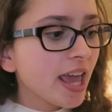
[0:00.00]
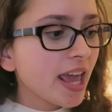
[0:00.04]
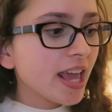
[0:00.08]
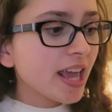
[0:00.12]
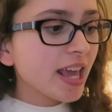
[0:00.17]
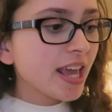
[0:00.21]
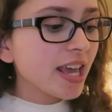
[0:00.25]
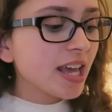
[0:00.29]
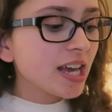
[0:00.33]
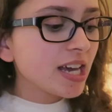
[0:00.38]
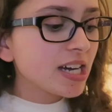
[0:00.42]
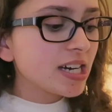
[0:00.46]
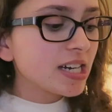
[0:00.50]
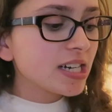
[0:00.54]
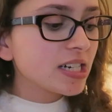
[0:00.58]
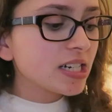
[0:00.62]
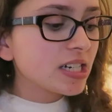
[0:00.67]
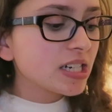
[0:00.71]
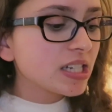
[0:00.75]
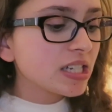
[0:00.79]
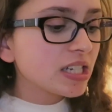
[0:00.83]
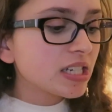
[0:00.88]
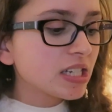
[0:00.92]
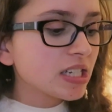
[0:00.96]

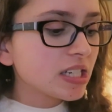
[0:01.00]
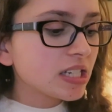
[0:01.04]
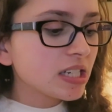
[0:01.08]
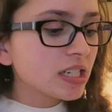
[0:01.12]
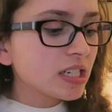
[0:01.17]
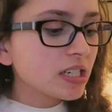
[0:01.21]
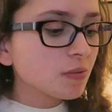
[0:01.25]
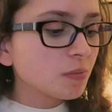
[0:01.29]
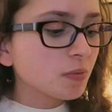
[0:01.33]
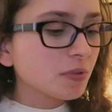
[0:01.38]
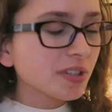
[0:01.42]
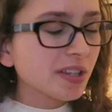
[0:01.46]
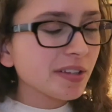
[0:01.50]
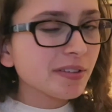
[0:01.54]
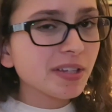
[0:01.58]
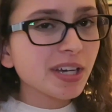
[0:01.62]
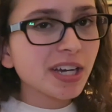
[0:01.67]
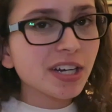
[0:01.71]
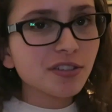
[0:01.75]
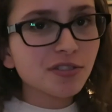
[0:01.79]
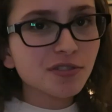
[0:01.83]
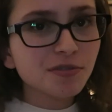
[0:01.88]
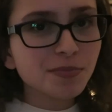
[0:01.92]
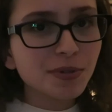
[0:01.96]
And, well, not
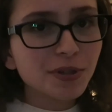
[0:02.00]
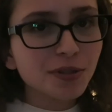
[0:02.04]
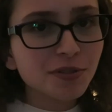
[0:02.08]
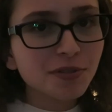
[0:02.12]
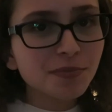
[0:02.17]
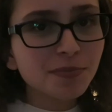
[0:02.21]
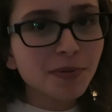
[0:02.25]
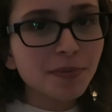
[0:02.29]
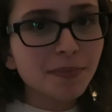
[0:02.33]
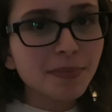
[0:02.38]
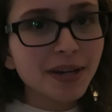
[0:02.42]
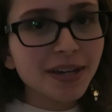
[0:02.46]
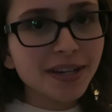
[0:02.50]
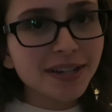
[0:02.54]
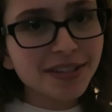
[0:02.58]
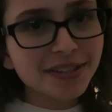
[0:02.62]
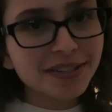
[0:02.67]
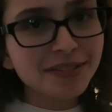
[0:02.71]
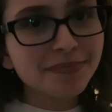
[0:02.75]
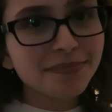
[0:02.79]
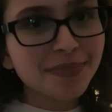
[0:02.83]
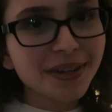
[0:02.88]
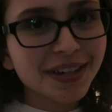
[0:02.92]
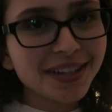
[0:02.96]
the actual post, but
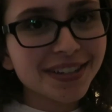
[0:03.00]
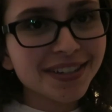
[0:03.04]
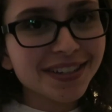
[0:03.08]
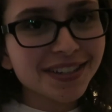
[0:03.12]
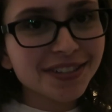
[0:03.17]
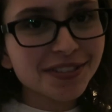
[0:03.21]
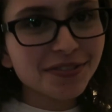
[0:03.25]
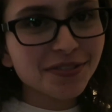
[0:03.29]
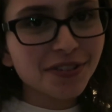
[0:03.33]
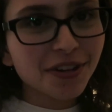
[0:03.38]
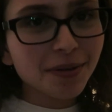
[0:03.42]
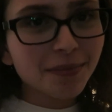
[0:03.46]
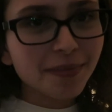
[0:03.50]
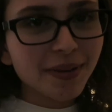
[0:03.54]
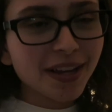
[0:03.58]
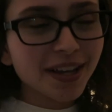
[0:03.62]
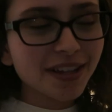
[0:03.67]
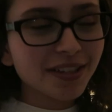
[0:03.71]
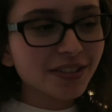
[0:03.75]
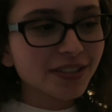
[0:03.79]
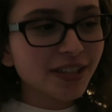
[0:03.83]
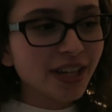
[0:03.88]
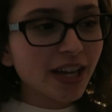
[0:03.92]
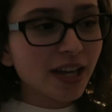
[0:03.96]
my Instagram
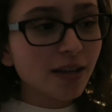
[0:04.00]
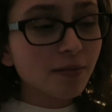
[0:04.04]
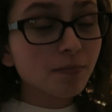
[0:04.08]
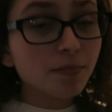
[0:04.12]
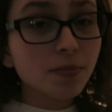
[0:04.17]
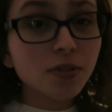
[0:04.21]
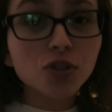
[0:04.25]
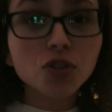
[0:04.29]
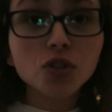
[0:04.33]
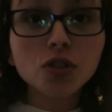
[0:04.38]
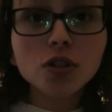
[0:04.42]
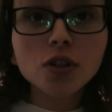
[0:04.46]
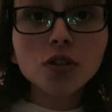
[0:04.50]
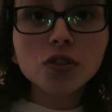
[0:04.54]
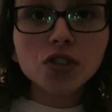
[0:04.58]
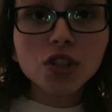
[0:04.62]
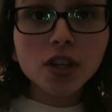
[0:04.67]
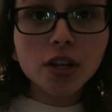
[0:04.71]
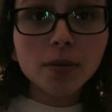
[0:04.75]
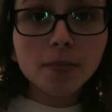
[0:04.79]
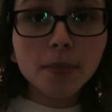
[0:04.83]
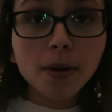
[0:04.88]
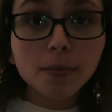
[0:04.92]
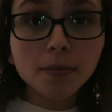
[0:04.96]
handle. And be sure to go
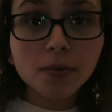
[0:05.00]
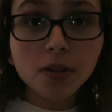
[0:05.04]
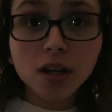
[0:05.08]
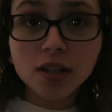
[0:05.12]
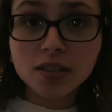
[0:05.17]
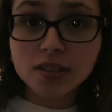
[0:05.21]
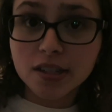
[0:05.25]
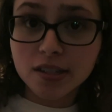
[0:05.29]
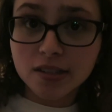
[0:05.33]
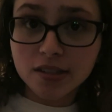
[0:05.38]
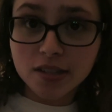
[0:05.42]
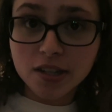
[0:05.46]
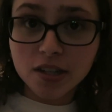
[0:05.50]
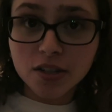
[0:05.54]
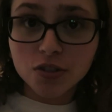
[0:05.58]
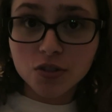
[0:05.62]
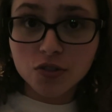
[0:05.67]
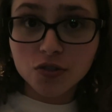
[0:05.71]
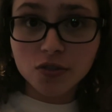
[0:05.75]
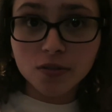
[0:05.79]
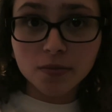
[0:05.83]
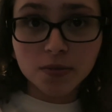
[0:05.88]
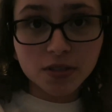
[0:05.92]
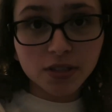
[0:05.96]
check out my blog,
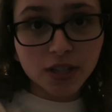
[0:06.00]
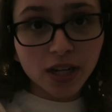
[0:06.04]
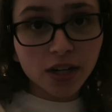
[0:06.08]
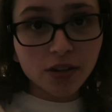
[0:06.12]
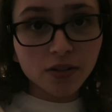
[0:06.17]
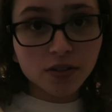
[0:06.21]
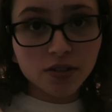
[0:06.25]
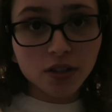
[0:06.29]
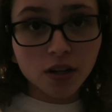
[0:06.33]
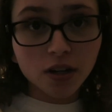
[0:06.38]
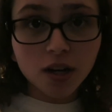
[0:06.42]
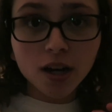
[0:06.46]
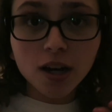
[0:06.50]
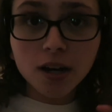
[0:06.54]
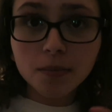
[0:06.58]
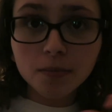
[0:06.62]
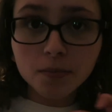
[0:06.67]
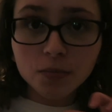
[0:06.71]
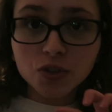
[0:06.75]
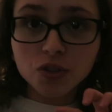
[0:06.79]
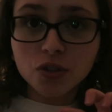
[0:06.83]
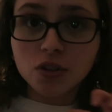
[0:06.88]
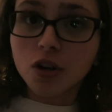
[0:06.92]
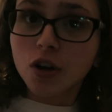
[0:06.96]

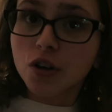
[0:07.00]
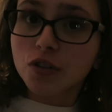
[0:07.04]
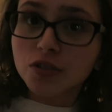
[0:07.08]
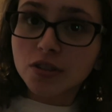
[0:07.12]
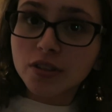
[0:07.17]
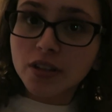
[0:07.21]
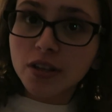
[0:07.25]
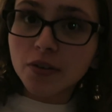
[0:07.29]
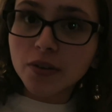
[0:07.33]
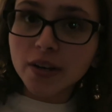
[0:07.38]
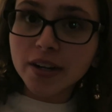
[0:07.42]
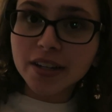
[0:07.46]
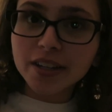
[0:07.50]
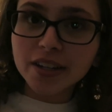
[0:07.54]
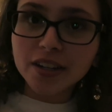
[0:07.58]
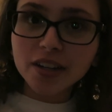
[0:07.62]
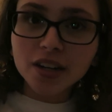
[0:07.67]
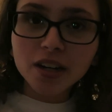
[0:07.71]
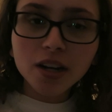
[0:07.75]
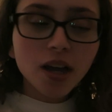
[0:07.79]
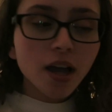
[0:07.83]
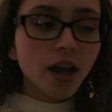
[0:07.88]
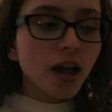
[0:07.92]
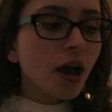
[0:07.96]
DestinationDreamerDiaries.com, which I'll also link right
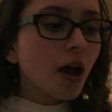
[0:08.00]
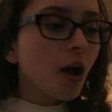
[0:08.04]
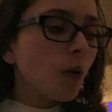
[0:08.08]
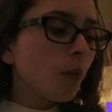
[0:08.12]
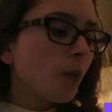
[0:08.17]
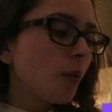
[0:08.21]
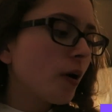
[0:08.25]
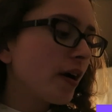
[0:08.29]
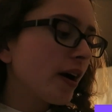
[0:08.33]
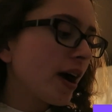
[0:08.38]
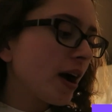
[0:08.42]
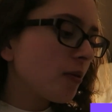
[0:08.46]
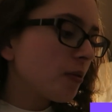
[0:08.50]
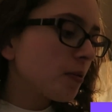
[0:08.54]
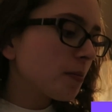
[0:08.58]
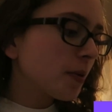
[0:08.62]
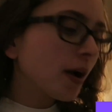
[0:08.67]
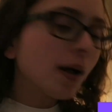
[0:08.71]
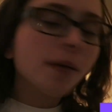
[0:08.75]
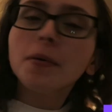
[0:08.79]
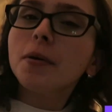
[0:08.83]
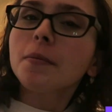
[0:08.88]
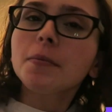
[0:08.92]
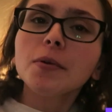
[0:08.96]
here, where I will
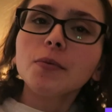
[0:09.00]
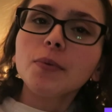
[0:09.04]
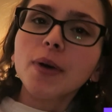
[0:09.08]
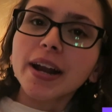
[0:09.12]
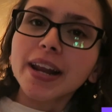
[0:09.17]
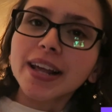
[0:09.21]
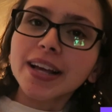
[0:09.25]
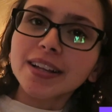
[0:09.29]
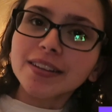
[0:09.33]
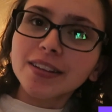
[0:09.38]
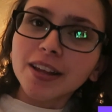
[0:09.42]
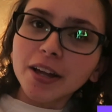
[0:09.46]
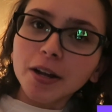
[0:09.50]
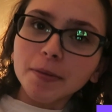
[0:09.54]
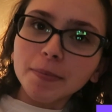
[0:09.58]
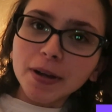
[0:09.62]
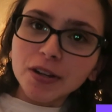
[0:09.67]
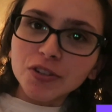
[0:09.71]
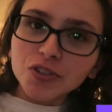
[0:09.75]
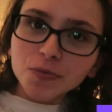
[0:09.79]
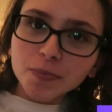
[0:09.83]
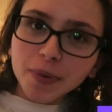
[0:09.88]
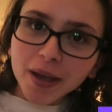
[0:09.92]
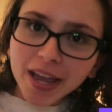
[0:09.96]
probably be writing a lot
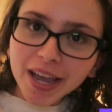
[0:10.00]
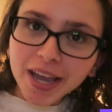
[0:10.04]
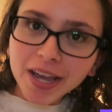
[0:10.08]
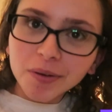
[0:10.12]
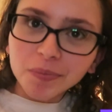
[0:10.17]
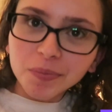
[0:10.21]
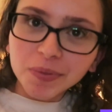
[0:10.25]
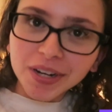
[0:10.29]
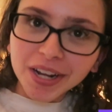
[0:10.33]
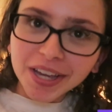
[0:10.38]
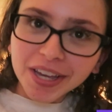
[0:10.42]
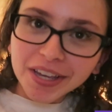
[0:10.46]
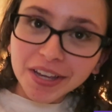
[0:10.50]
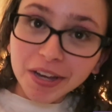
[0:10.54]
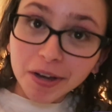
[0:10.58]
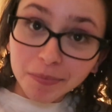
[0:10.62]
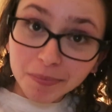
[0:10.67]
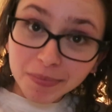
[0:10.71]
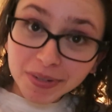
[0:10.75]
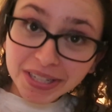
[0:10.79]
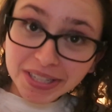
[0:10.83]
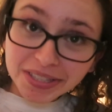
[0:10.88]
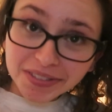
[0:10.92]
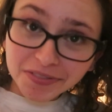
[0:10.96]
about Japan when I
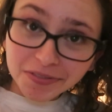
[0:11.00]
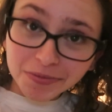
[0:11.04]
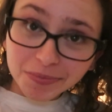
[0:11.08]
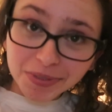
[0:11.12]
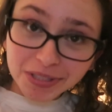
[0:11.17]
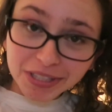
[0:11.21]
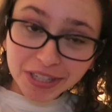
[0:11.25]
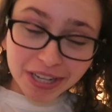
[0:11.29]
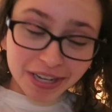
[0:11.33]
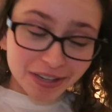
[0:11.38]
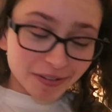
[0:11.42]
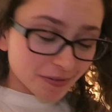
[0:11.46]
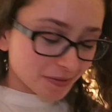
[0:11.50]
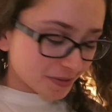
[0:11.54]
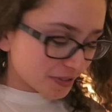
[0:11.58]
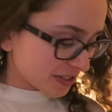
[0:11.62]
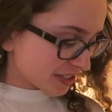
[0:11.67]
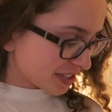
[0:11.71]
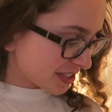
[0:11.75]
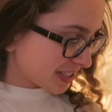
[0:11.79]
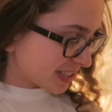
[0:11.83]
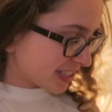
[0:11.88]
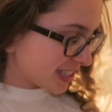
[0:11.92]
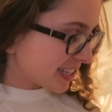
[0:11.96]
come back from it,
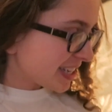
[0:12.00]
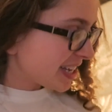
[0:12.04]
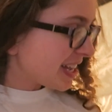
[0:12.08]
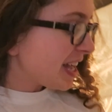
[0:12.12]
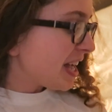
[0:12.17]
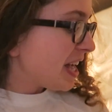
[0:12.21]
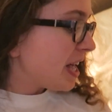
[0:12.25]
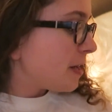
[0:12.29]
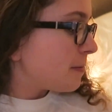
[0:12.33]
obviously.